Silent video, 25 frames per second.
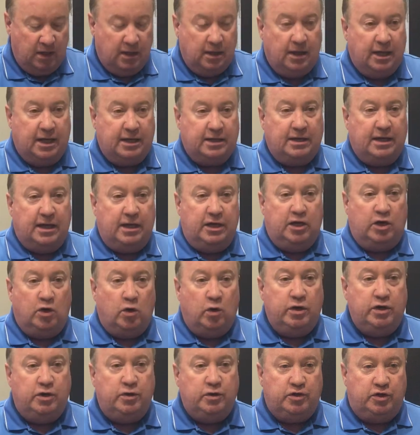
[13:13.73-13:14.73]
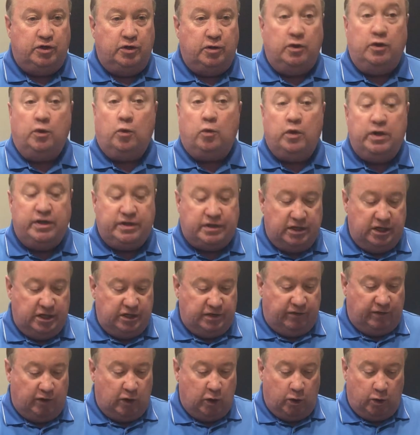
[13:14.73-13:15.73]
like that. You can only do 2. And the reason is
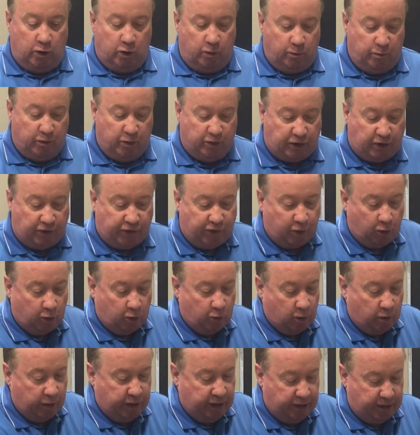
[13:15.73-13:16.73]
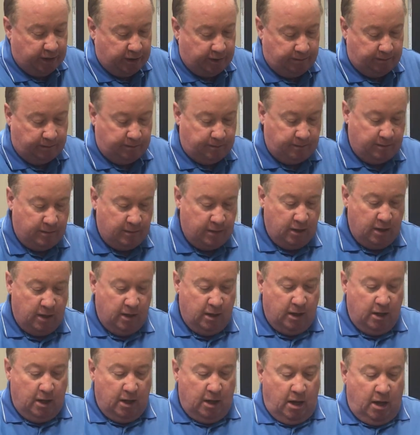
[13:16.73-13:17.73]
if you go to put the third one in,
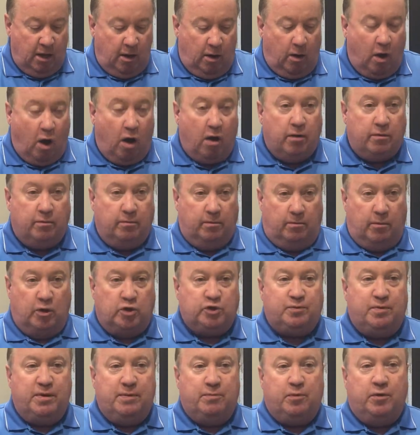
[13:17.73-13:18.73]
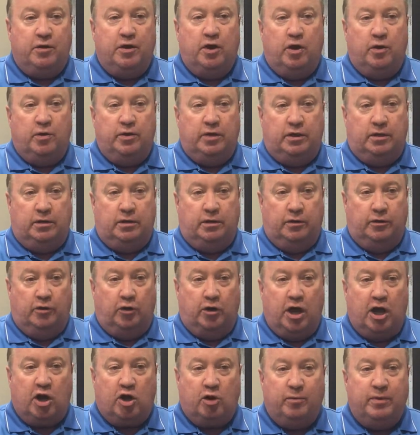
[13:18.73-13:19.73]
most people know that they're
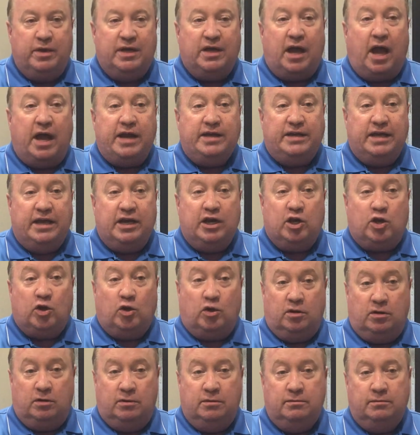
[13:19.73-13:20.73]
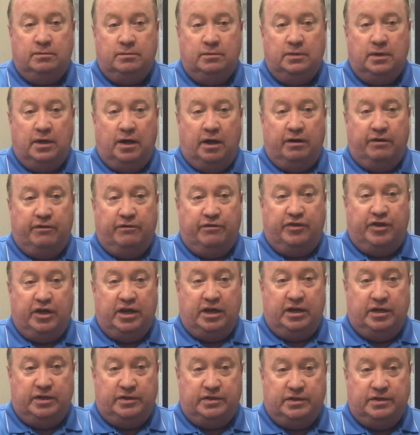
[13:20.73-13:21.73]
not going to be identical
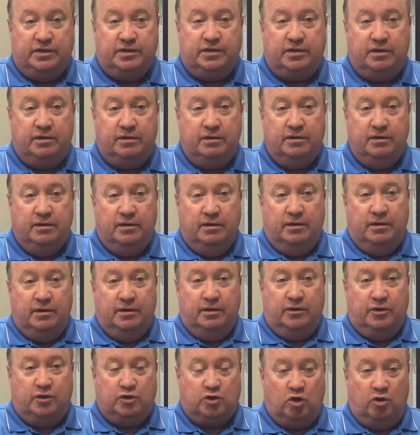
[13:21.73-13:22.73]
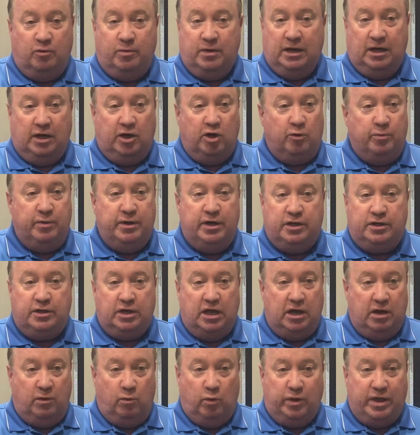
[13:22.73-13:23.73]
thicknesses. There's going to be a little bit of,
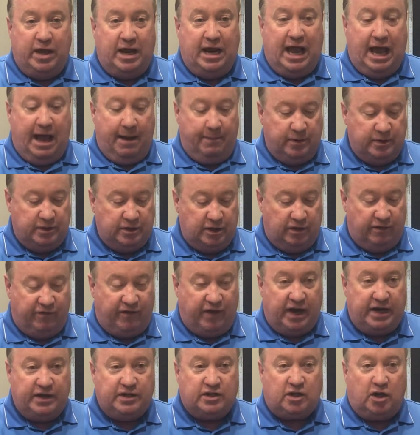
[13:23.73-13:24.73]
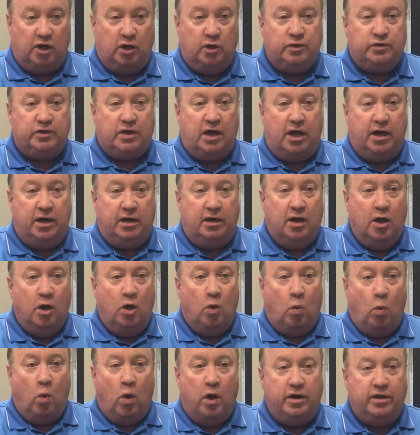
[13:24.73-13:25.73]
and when that happens and the vise close on it,
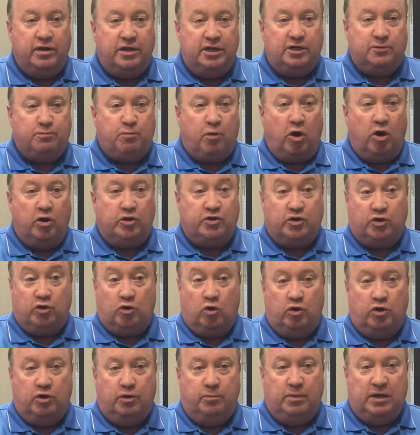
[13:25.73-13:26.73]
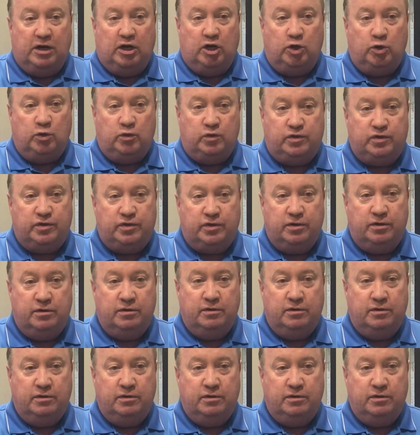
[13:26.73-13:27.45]
one of these parts are going to be loose.